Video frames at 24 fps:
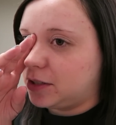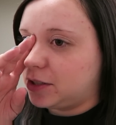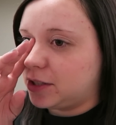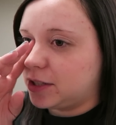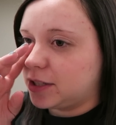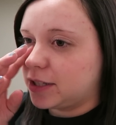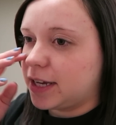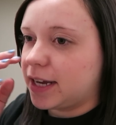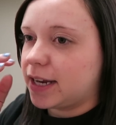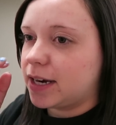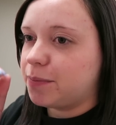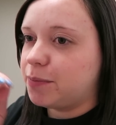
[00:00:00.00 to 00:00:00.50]

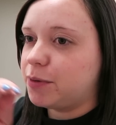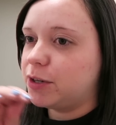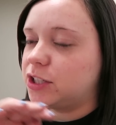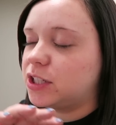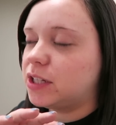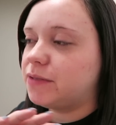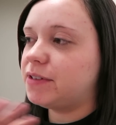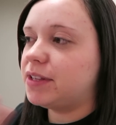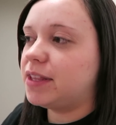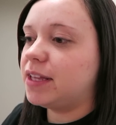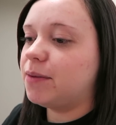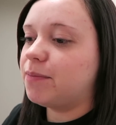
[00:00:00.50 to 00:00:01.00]
just kind of push
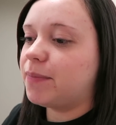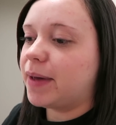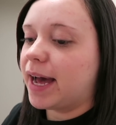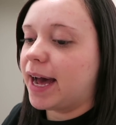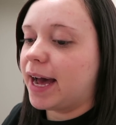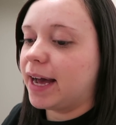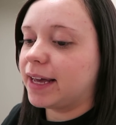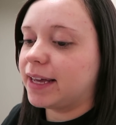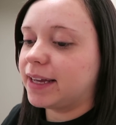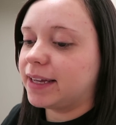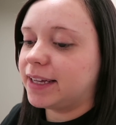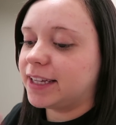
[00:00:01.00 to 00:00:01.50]
everything
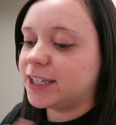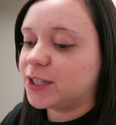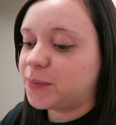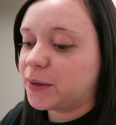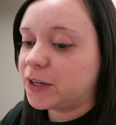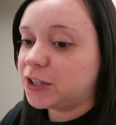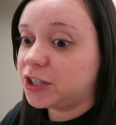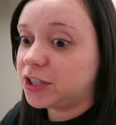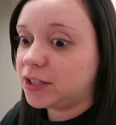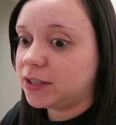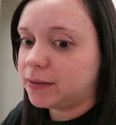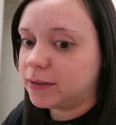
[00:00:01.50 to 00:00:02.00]
back,
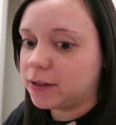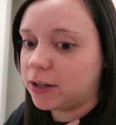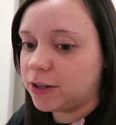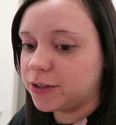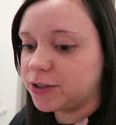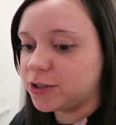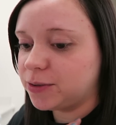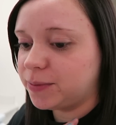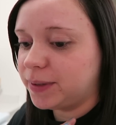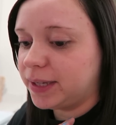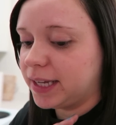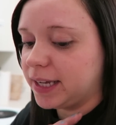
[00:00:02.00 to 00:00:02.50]
especially
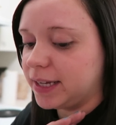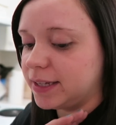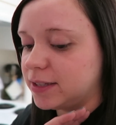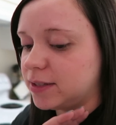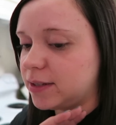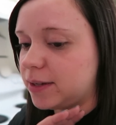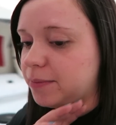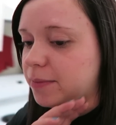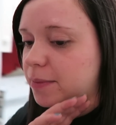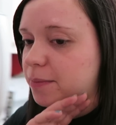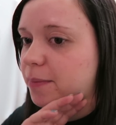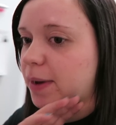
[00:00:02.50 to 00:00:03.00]
also because
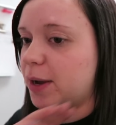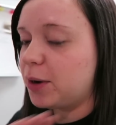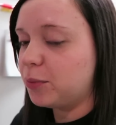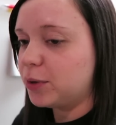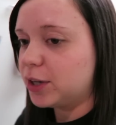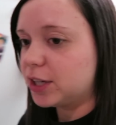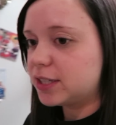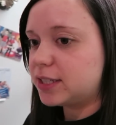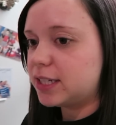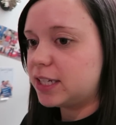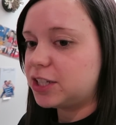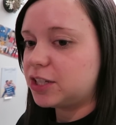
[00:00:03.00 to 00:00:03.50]
my
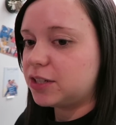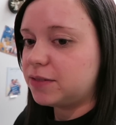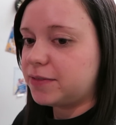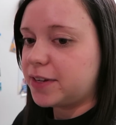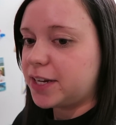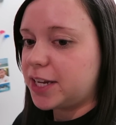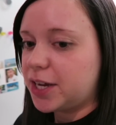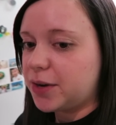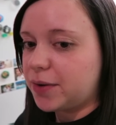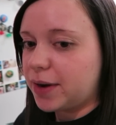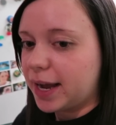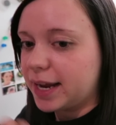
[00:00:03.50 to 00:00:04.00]
workstation
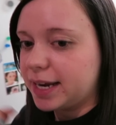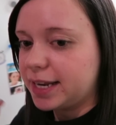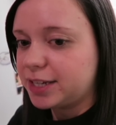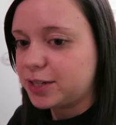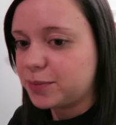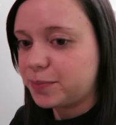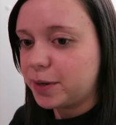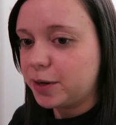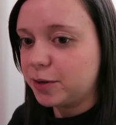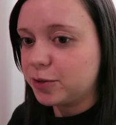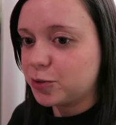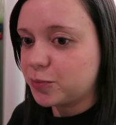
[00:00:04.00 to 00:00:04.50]
video, I need
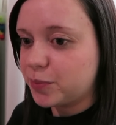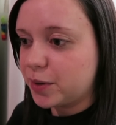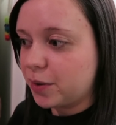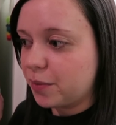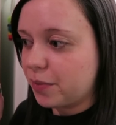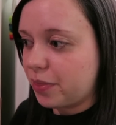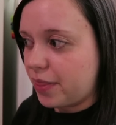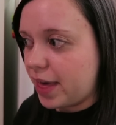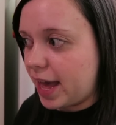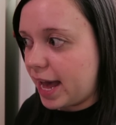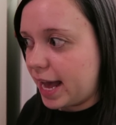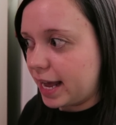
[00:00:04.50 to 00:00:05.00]
to
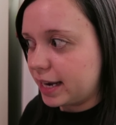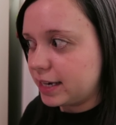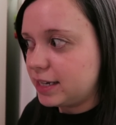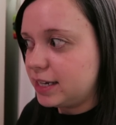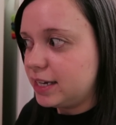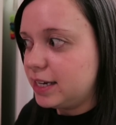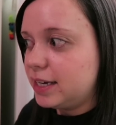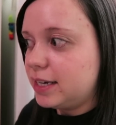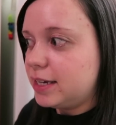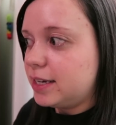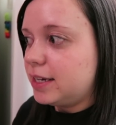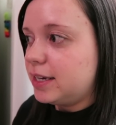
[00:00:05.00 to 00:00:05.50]
postpone that.
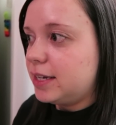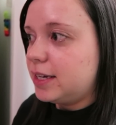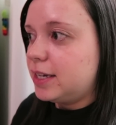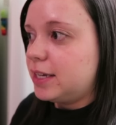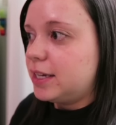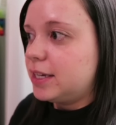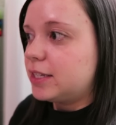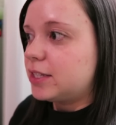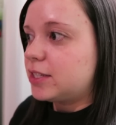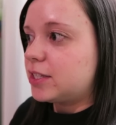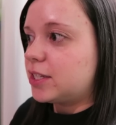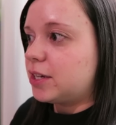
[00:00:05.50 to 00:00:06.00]

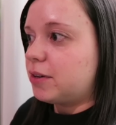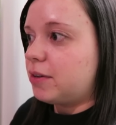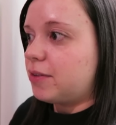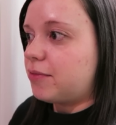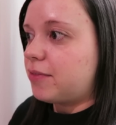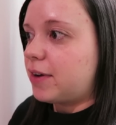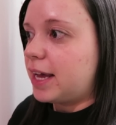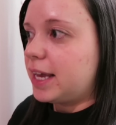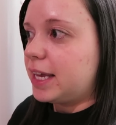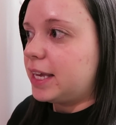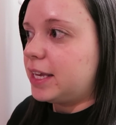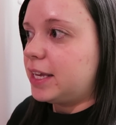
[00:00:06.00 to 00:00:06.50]
So
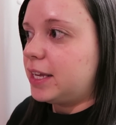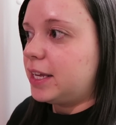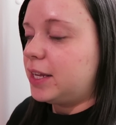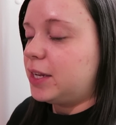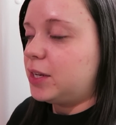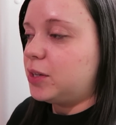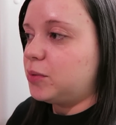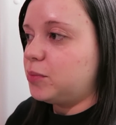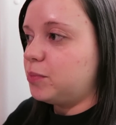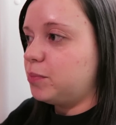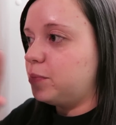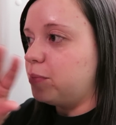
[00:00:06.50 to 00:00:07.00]
if I
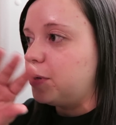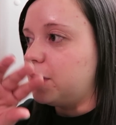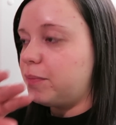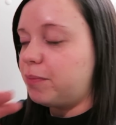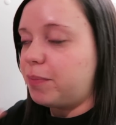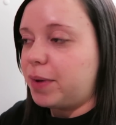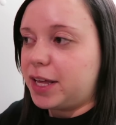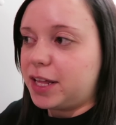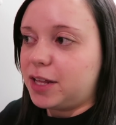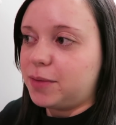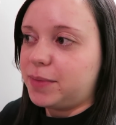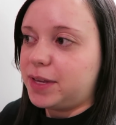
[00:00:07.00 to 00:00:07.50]
can put
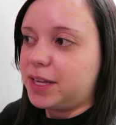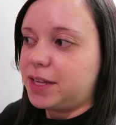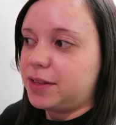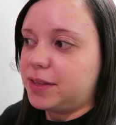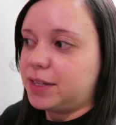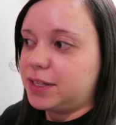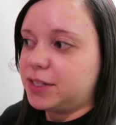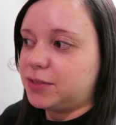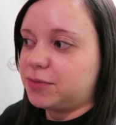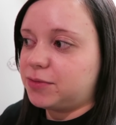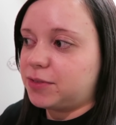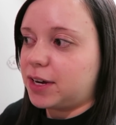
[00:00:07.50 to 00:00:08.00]
bail mail
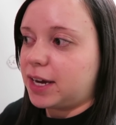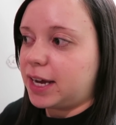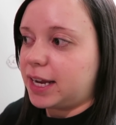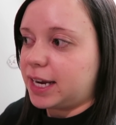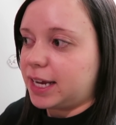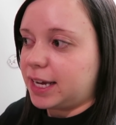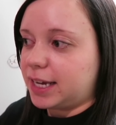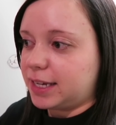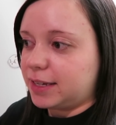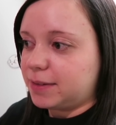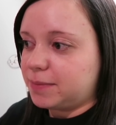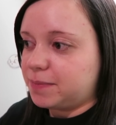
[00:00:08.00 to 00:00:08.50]
this
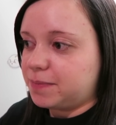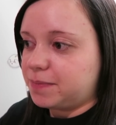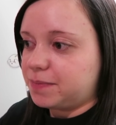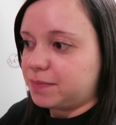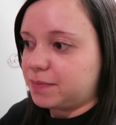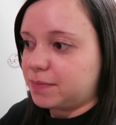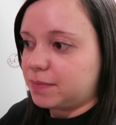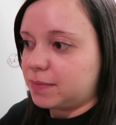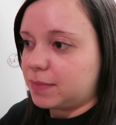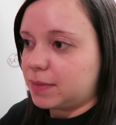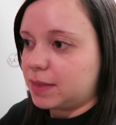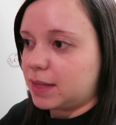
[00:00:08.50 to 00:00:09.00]
Friday
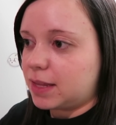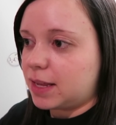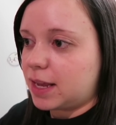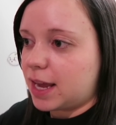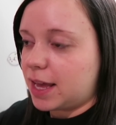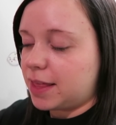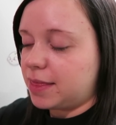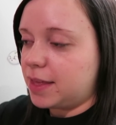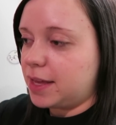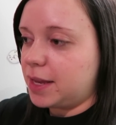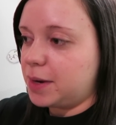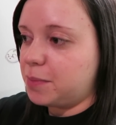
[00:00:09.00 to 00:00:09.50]

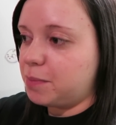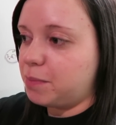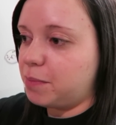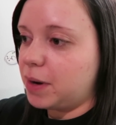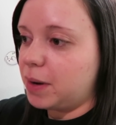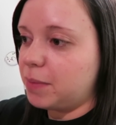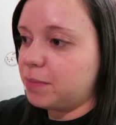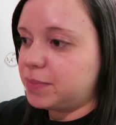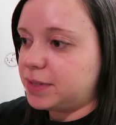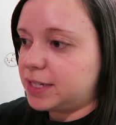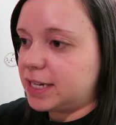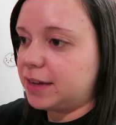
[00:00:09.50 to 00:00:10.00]
and then
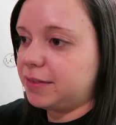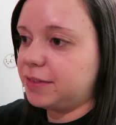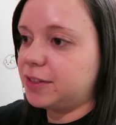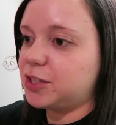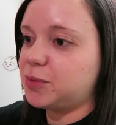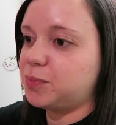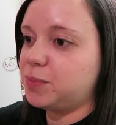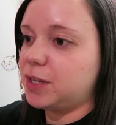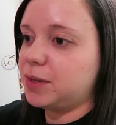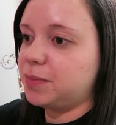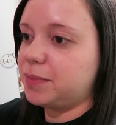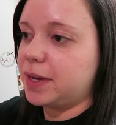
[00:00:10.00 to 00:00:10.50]
bump down the
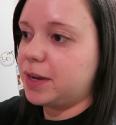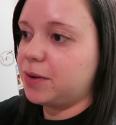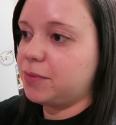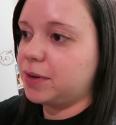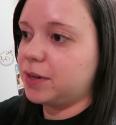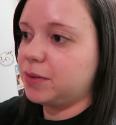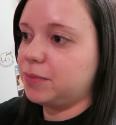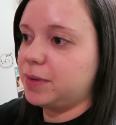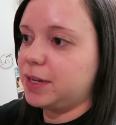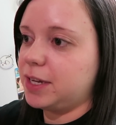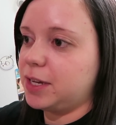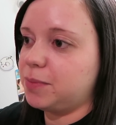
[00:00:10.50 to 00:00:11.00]
speed paint
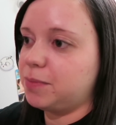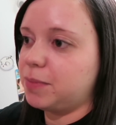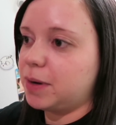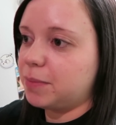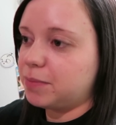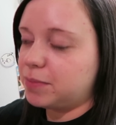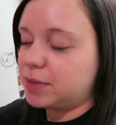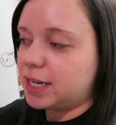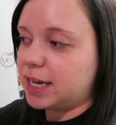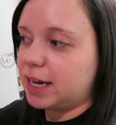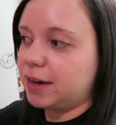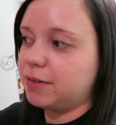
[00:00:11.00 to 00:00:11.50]
1 week,
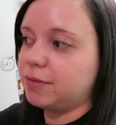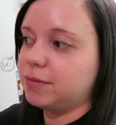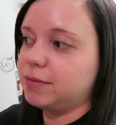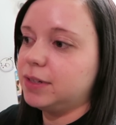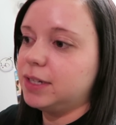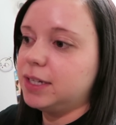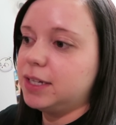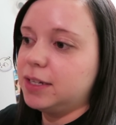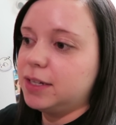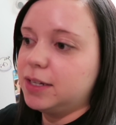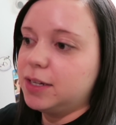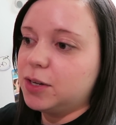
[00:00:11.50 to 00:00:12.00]
bump
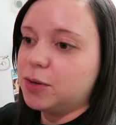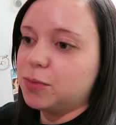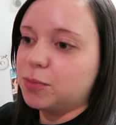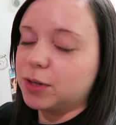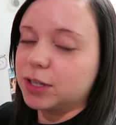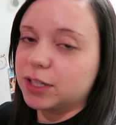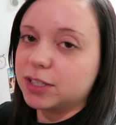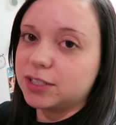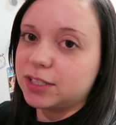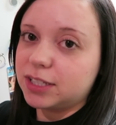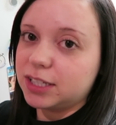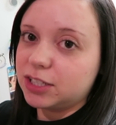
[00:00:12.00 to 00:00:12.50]
down
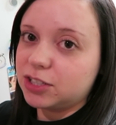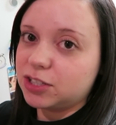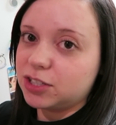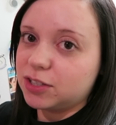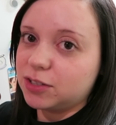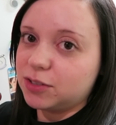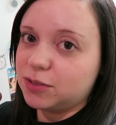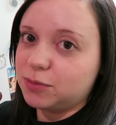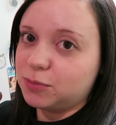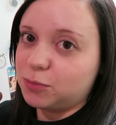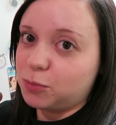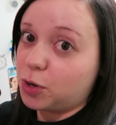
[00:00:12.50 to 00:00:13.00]

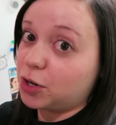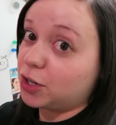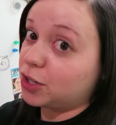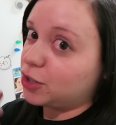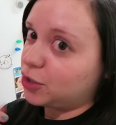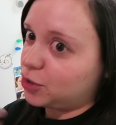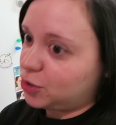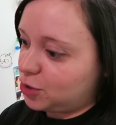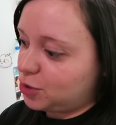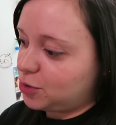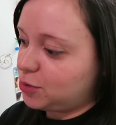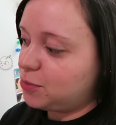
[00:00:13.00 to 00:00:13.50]
workstation 1
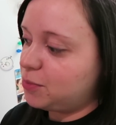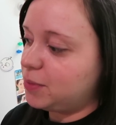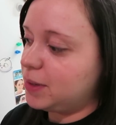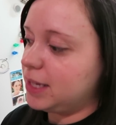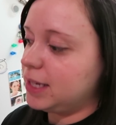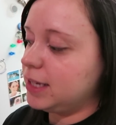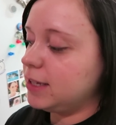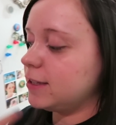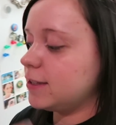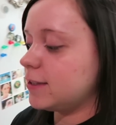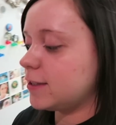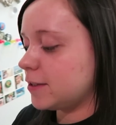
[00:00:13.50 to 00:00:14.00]
or 2
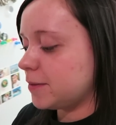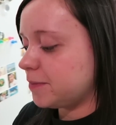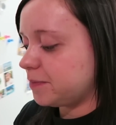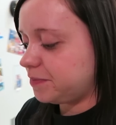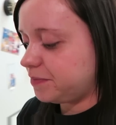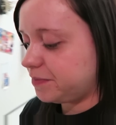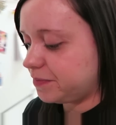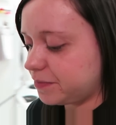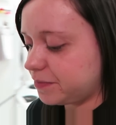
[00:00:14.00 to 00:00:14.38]
weeks,